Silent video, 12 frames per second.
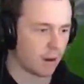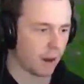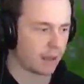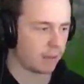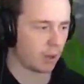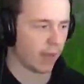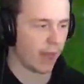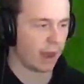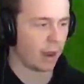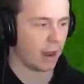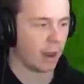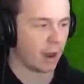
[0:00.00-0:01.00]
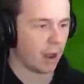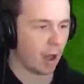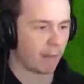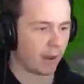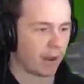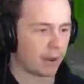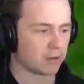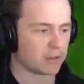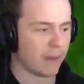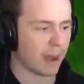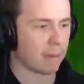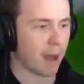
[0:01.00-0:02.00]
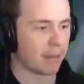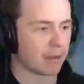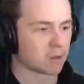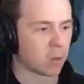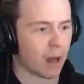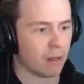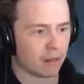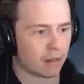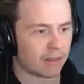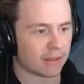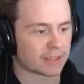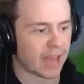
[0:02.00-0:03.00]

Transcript: All right, give me all that. Oh my God, he was a mech pilot as well. Look at this,